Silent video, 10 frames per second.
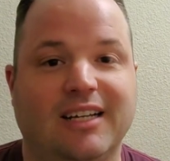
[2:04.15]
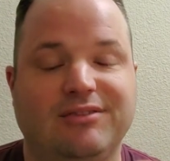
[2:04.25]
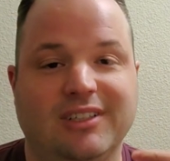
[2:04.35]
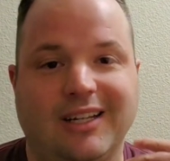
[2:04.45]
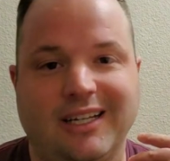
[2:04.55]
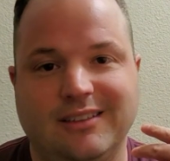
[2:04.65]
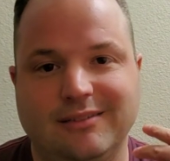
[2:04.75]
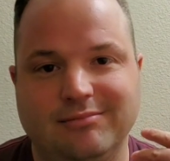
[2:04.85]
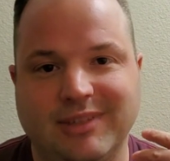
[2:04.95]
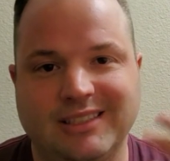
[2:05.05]
I feel like
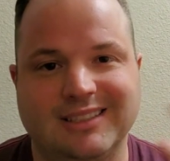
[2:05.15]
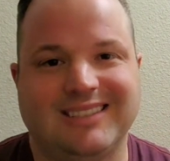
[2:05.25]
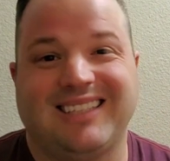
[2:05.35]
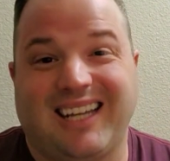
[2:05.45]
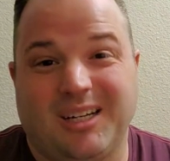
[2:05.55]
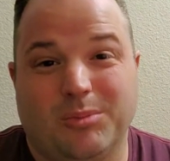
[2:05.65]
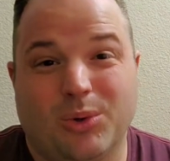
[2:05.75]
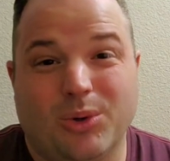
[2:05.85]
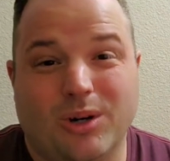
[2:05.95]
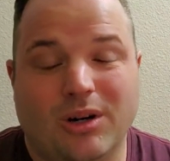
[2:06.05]
they just sign
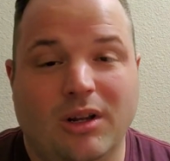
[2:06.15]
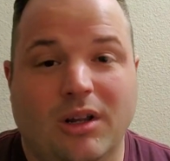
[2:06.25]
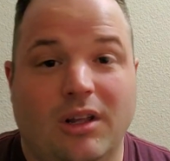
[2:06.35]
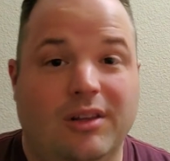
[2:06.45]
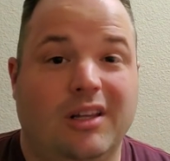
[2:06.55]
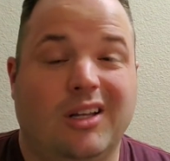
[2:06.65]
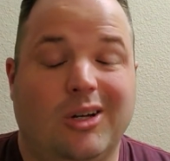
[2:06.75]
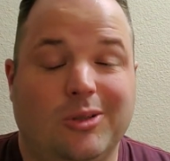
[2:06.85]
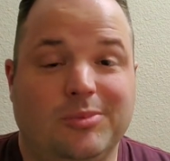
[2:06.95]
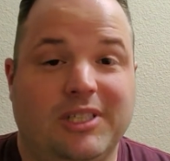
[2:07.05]
more than the
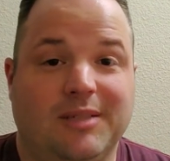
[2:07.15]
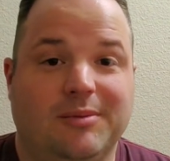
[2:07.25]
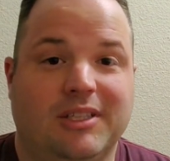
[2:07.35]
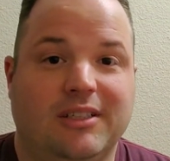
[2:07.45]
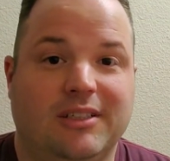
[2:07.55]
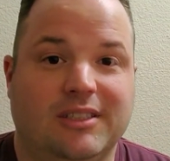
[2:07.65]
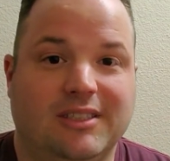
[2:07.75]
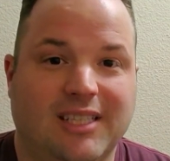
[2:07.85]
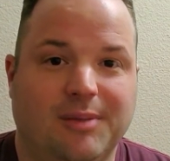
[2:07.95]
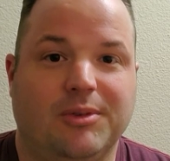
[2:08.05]
home team, that they're in the
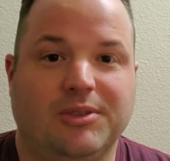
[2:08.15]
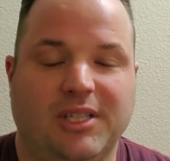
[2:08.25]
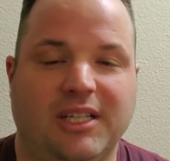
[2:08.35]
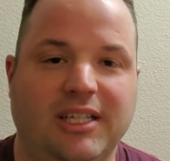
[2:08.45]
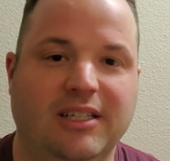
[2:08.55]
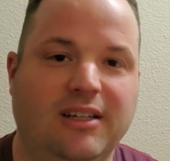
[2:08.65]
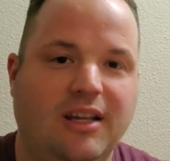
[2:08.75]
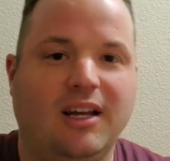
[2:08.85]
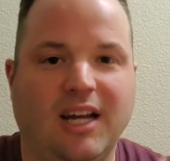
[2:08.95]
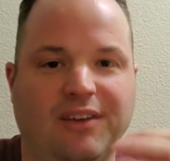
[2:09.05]
same routine
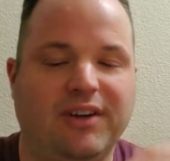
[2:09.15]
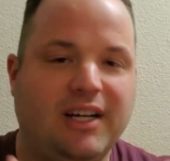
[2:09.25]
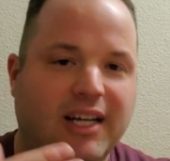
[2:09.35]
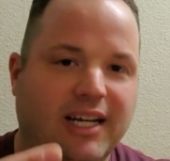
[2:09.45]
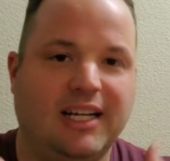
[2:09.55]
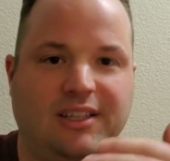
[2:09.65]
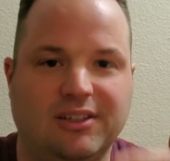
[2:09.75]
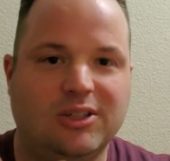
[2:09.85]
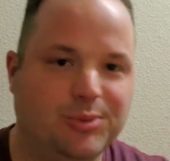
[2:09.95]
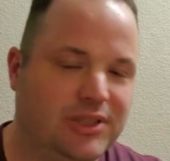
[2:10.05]
every night at their
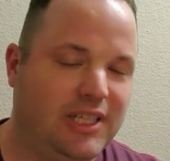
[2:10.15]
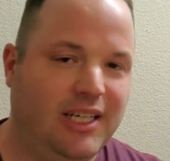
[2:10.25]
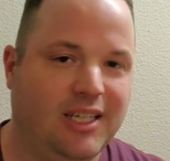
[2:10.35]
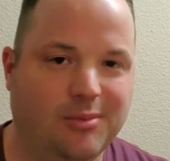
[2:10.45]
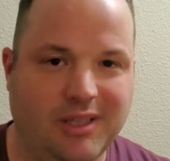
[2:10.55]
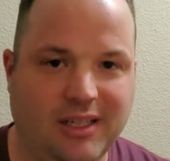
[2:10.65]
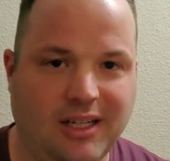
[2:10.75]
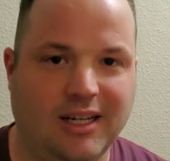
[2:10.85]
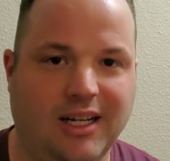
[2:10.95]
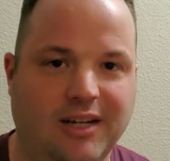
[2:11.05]
home stadium, and
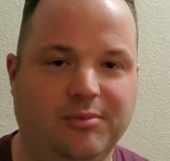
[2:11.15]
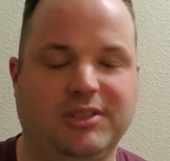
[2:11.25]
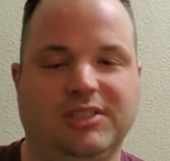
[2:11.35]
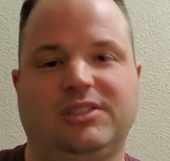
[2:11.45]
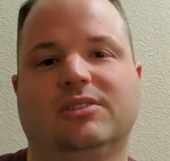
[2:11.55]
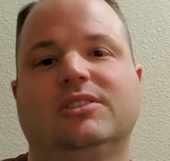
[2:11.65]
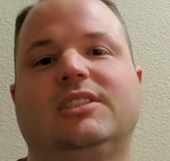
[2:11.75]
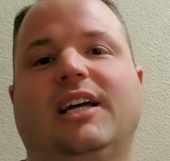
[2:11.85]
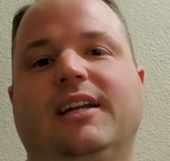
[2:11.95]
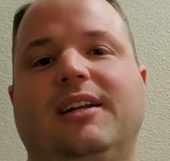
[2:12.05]
a lot of them just don't
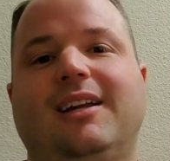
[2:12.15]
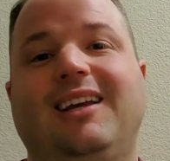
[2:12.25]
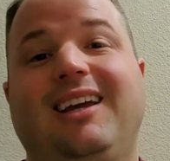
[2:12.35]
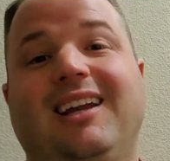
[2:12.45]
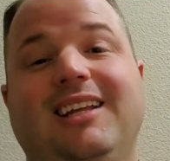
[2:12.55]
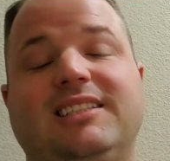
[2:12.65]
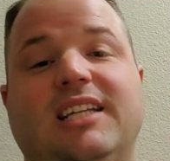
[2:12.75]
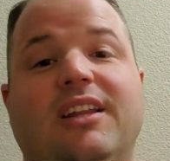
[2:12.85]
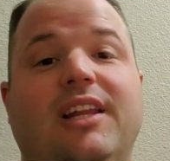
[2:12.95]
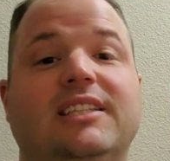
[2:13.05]
sign. At least
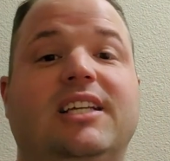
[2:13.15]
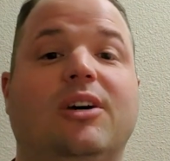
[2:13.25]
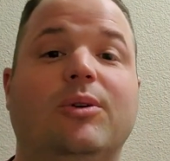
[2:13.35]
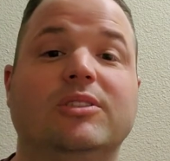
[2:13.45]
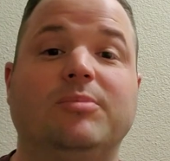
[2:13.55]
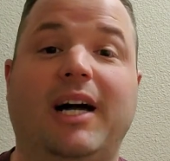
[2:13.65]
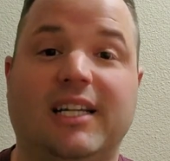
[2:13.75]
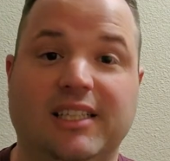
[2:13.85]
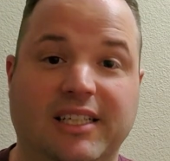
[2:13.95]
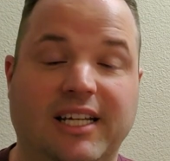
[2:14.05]
that's how it was back
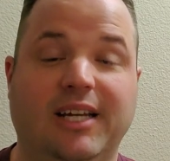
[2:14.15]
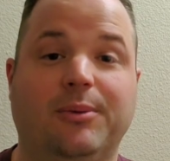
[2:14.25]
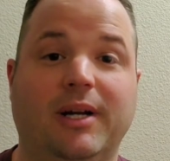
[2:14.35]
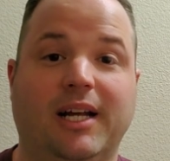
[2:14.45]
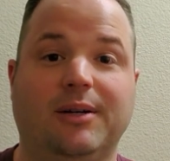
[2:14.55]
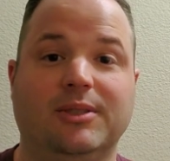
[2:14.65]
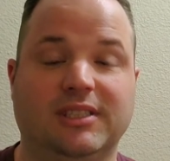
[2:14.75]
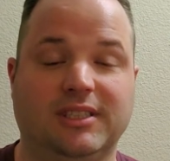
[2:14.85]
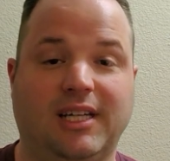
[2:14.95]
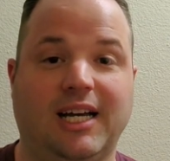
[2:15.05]
in the day when I was
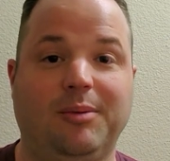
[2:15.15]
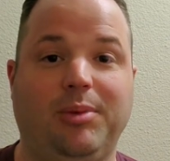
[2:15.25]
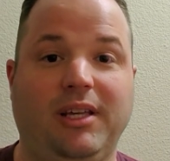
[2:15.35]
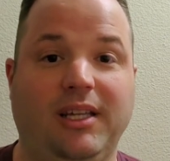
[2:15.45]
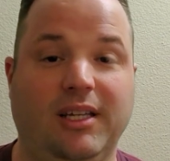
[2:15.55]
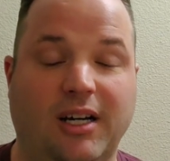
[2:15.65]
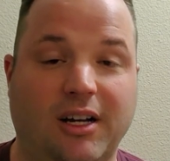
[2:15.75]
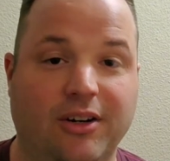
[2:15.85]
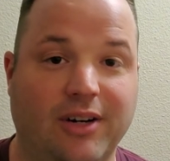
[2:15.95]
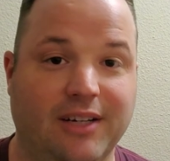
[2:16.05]
a IP
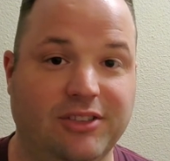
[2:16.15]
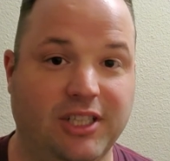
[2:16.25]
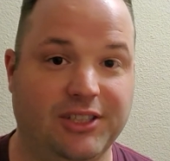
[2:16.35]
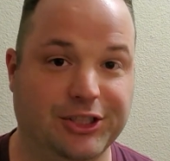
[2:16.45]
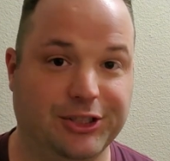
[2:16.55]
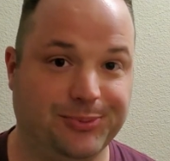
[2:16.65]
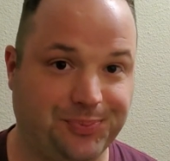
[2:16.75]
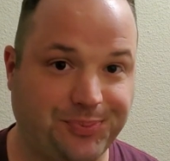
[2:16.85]
autograph chaser.